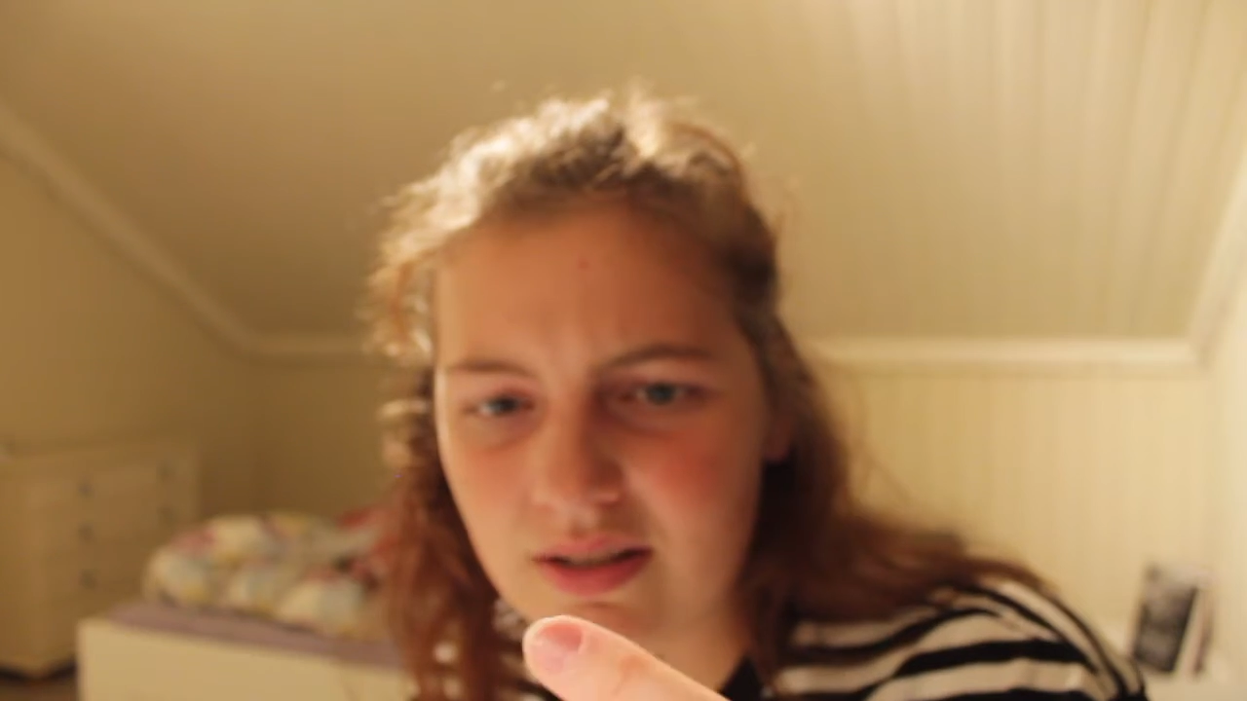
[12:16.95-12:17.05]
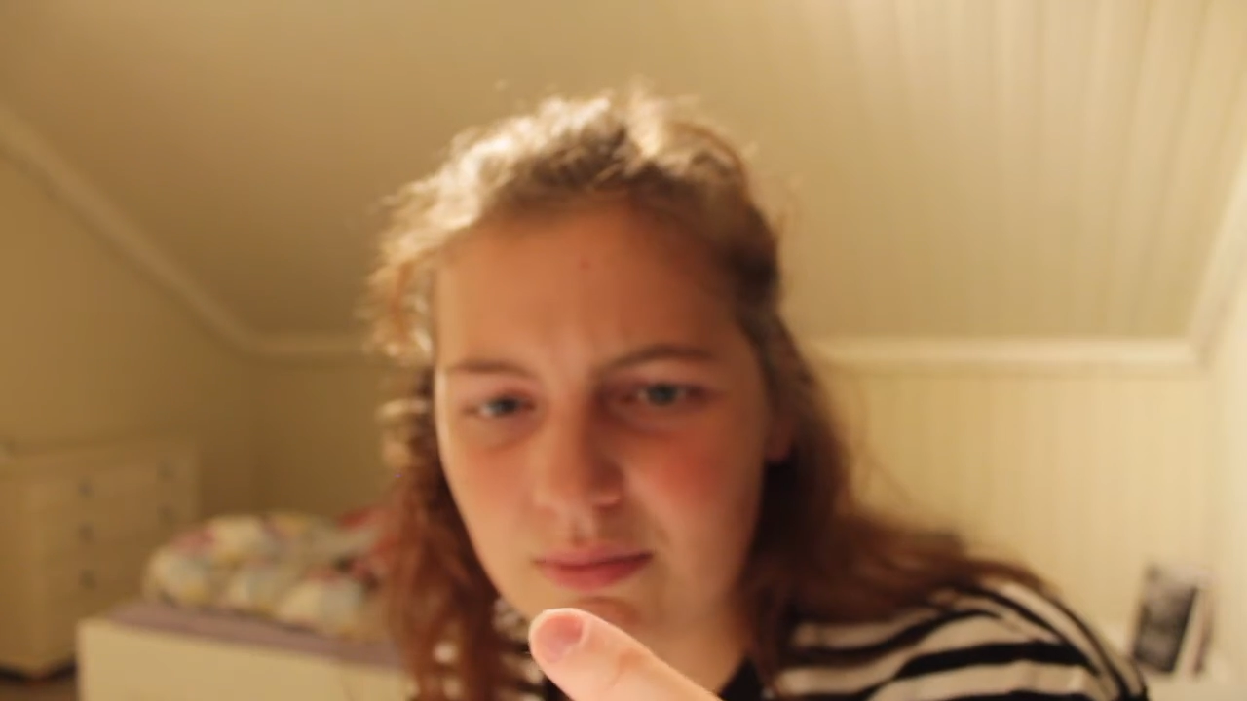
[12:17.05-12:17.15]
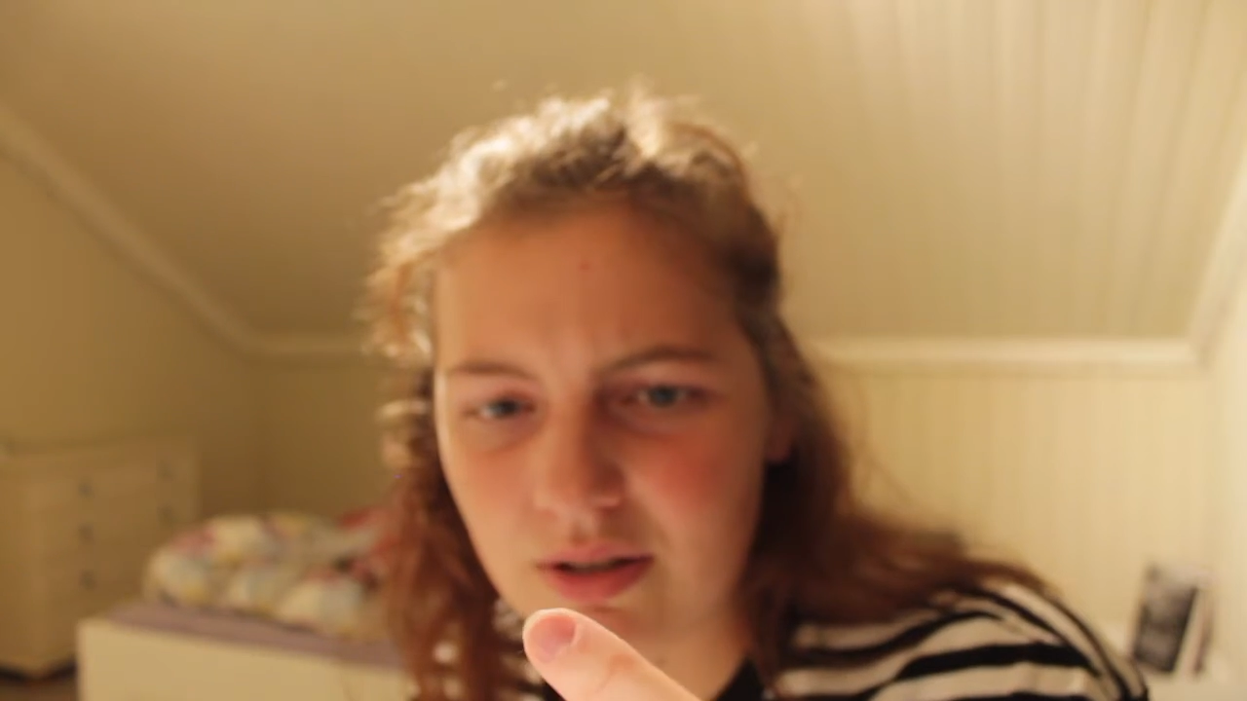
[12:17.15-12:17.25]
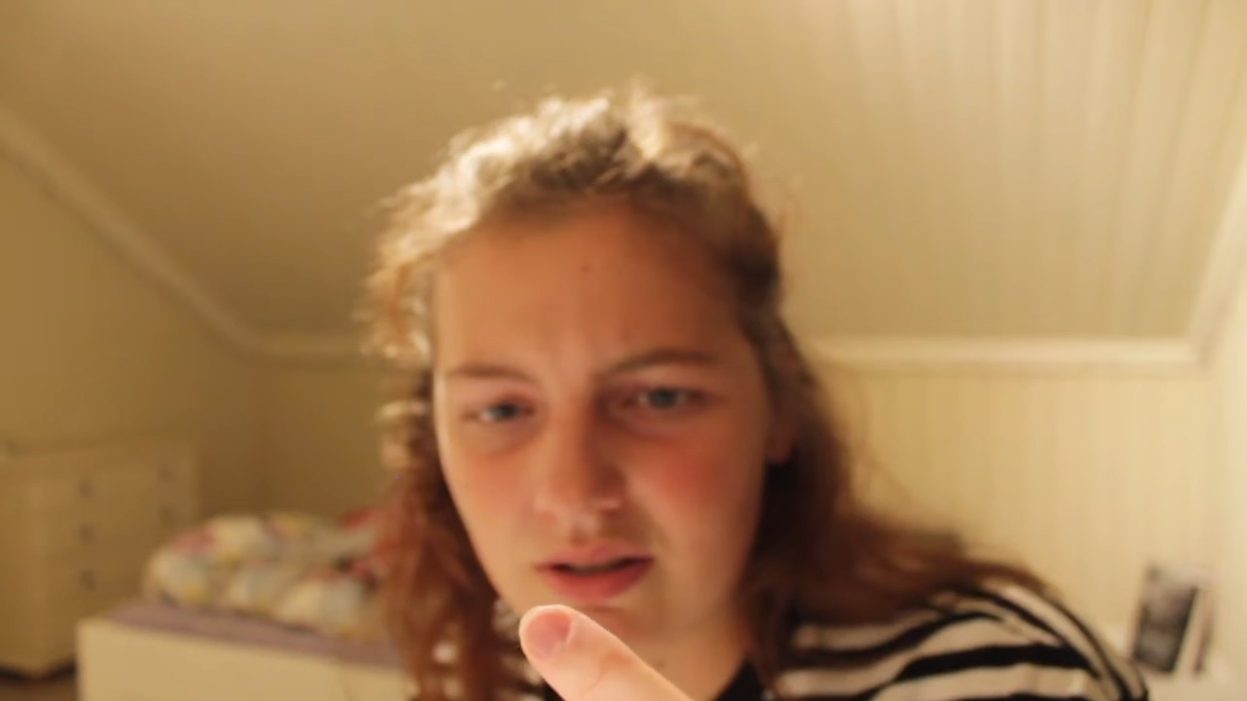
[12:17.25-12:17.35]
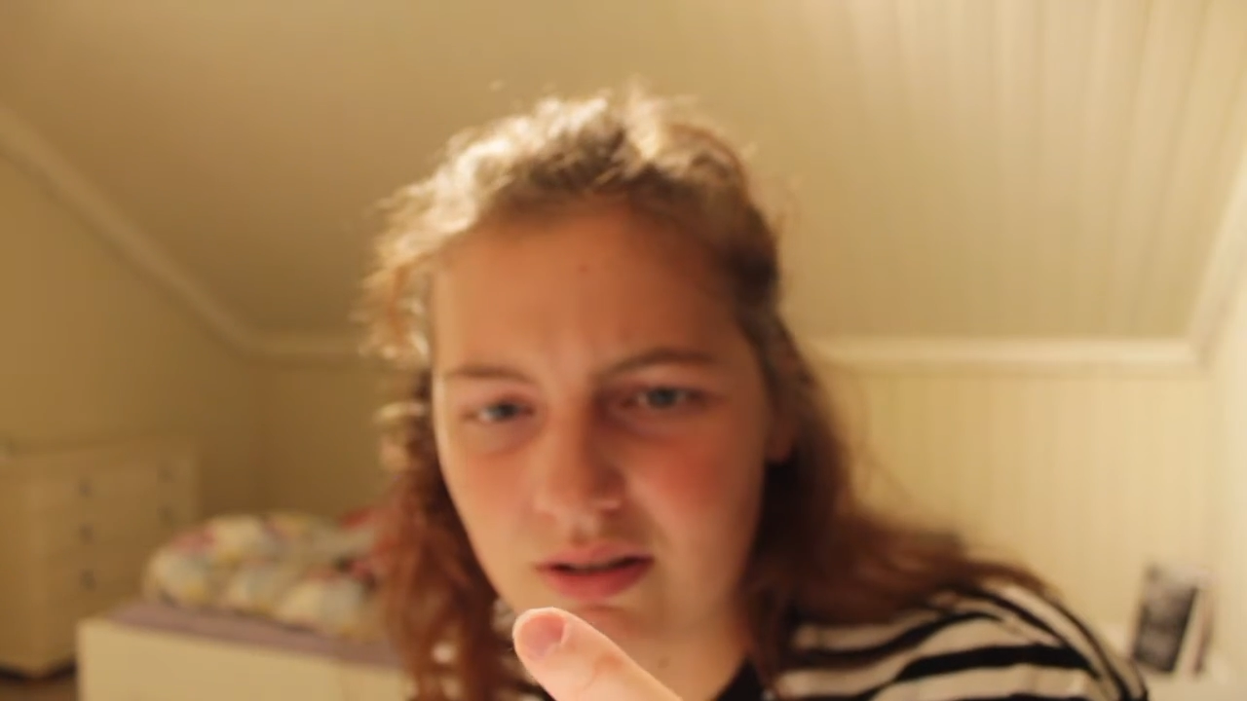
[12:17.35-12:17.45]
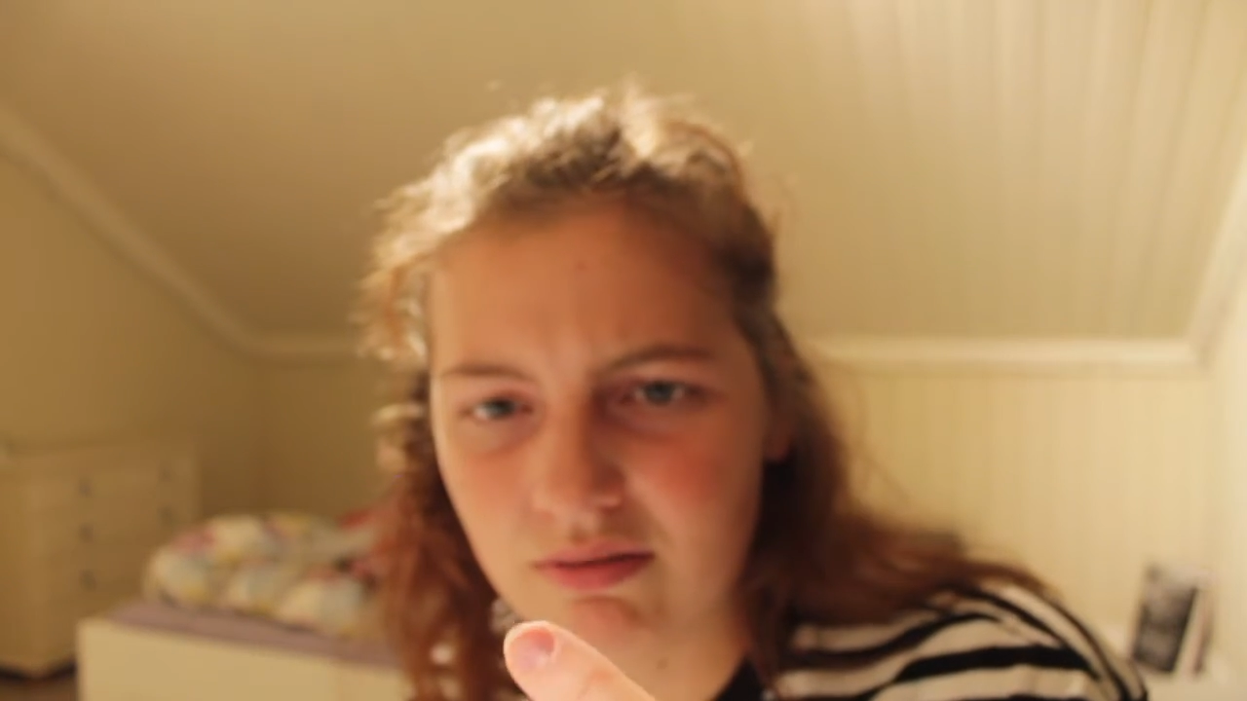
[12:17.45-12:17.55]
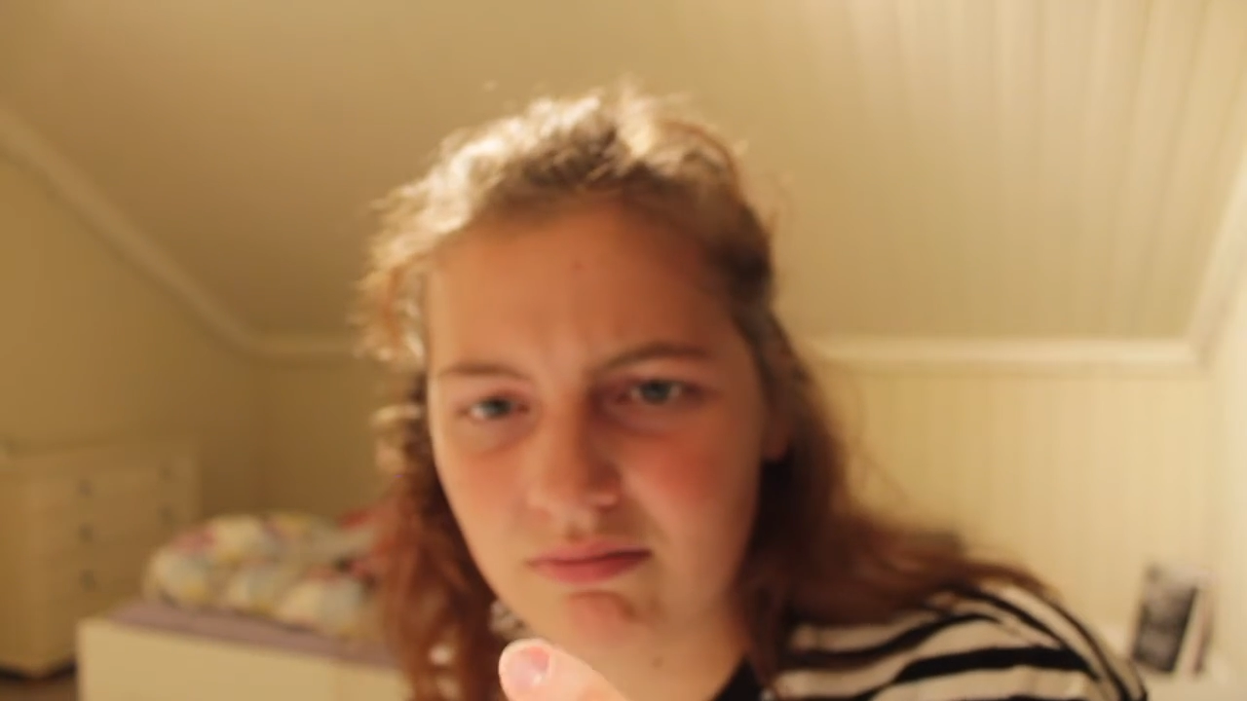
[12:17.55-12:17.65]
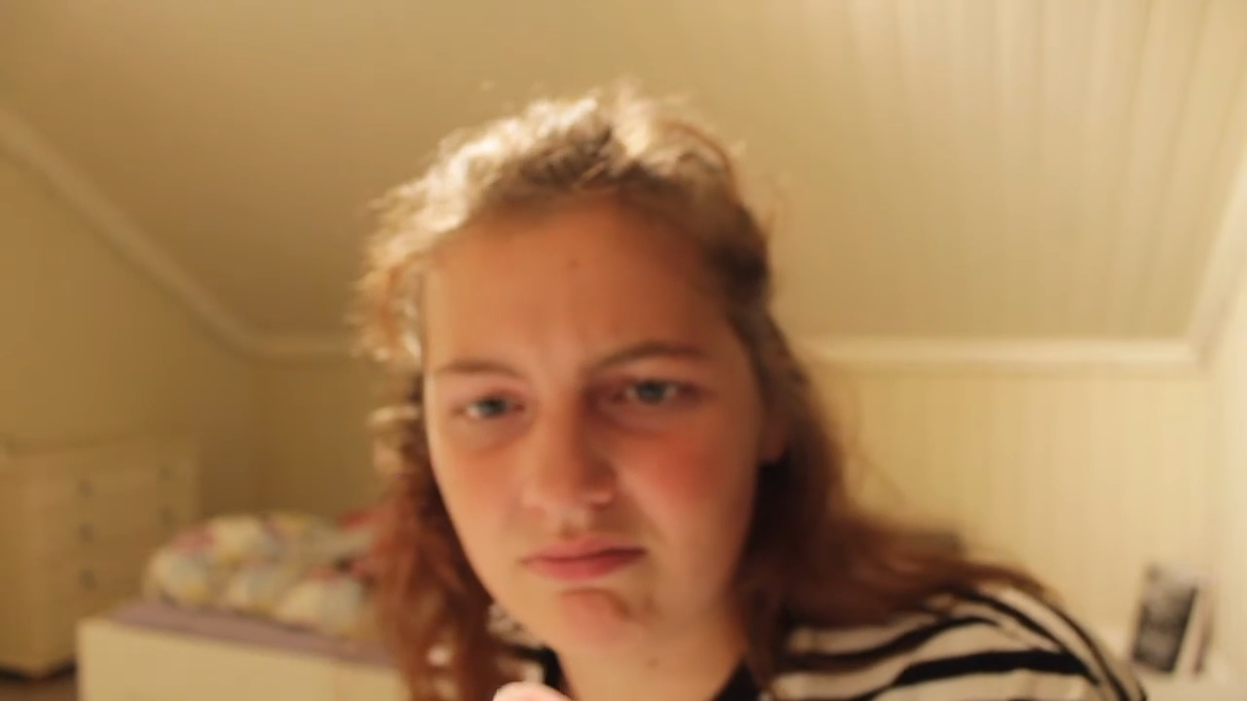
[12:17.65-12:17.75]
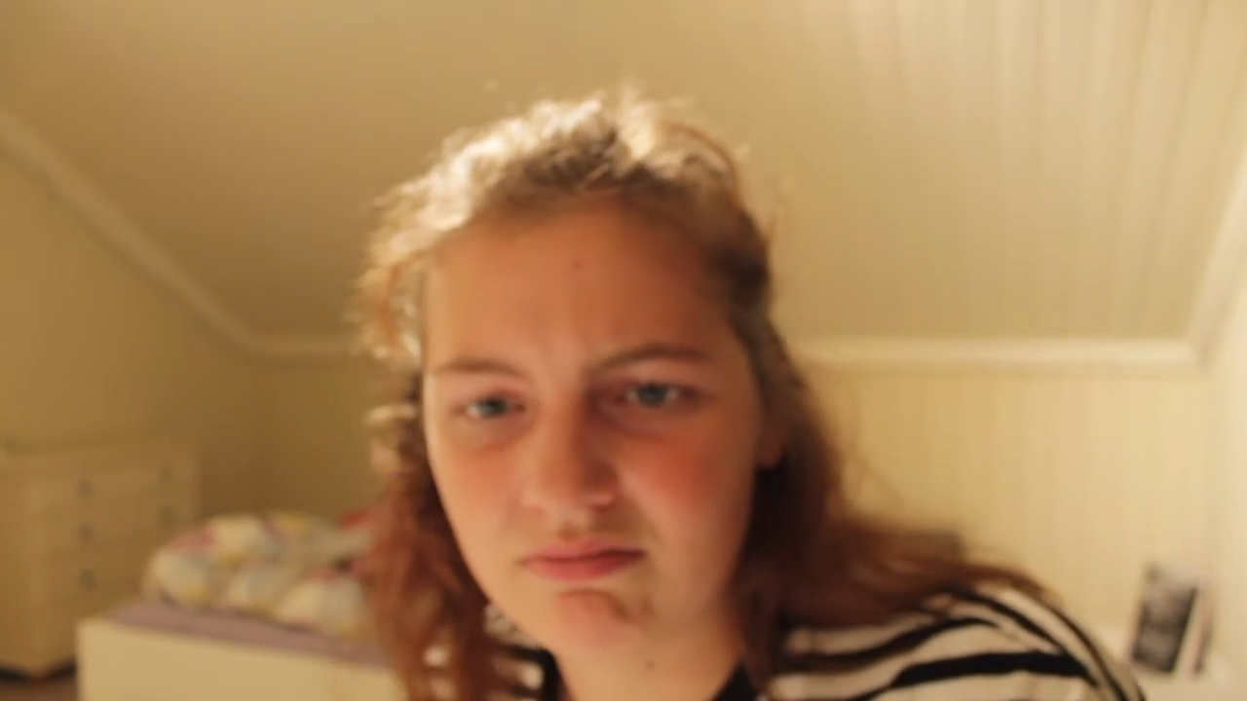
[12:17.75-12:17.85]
I'm done.